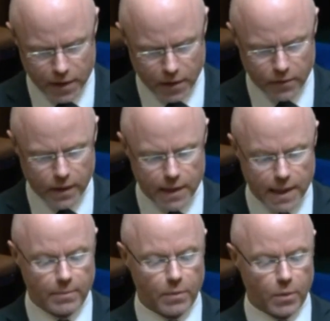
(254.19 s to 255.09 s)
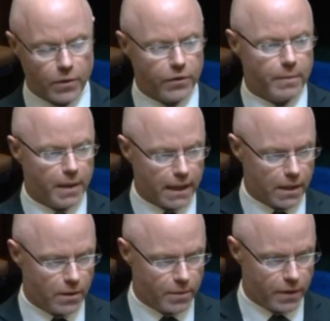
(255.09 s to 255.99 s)
So, for example, we're tripling the
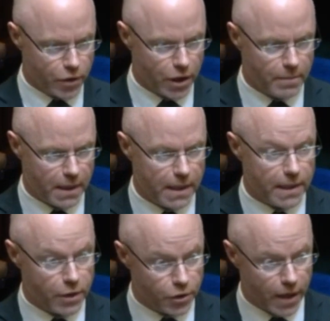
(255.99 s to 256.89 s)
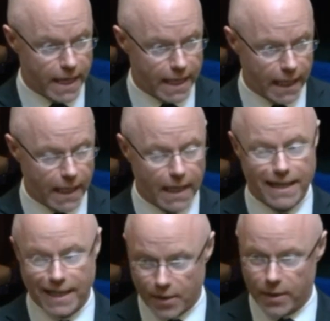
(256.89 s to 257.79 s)
number of GPs in training.
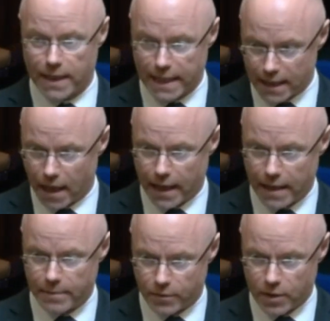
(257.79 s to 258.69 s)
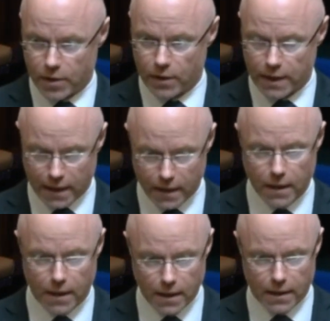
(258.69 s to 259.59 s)
That's going to take time to result in
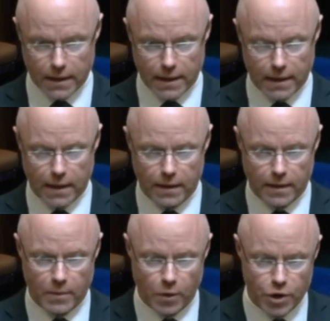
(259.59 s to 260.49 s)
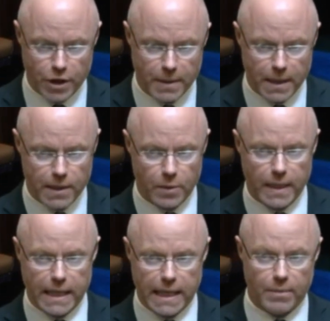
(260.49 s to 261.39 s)
the, the, the more GPs that we
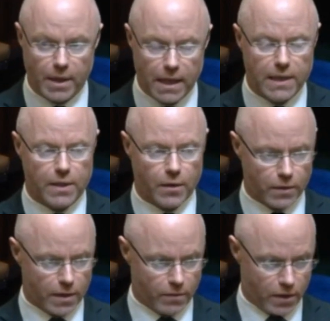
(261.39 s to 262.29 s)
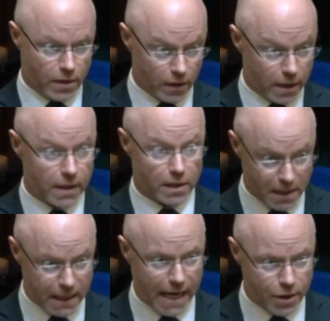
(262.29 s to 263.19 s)
need, but it is going to result in a
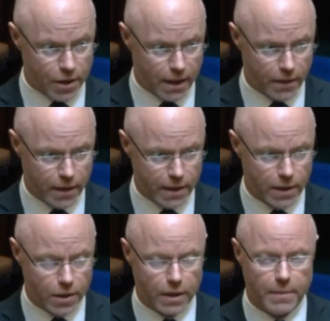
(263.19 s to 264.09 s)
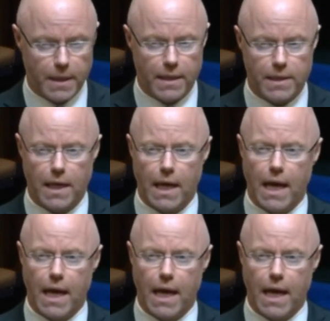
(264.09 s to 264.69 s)
substantial increase in GPs.